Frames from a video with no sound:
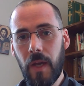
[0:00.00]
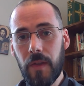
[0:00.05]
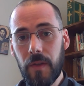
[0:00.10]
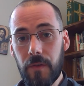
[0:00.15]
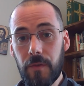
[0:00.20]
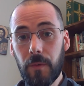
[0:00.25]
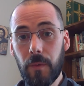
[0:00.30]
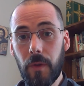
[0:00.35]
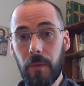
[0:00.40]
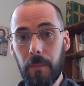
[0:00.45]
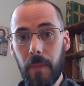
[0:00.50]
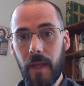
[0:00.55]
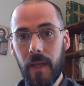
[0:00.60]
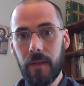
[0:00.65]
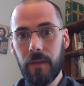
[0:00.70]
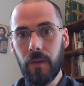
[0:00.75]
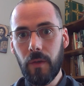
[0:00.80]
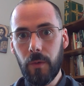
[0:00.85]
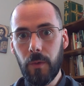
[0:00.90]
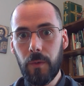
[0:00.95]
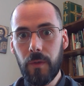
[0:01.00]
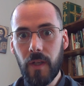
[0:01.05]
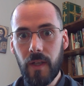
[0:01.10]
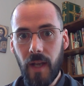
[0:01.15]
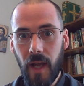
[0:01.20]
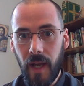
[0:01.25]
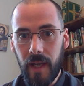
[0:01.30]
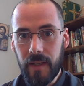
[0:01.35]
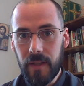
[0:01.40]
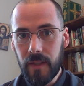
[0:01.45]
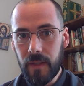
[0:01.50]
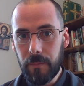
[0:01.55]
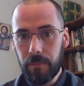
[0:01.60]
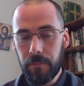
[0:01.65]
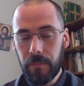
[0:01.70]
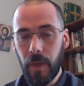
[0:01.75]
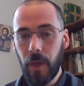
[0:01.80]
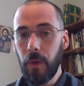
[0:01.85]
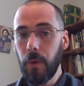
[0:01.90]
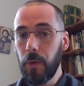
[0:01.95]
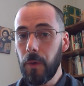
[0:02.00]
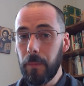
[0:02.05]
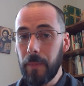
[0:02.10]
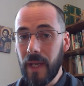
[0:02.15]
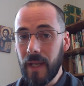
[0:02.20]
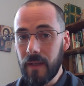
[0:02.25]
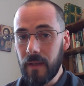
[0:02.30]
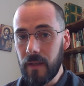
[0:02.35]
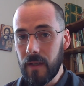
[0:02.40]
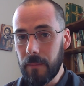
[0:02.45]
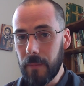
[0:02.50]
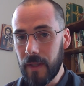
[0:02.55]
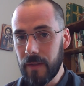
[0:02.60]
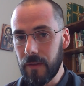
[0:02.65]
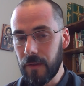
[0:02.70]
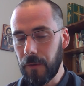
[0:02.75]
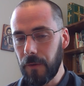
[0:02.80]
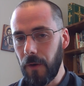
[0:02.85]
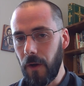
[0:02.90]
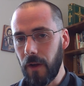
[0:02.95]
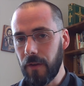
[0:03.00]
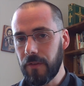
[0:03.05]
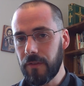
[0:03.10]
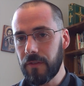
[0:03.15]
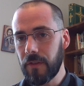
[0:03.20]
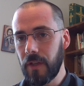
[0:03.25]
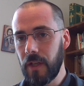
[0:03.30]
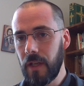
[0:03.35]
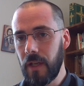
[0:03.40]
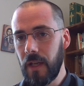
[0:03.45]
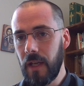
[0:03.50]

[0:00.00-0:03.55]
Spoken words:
These were the men who denied him, who abandoned him at the cross.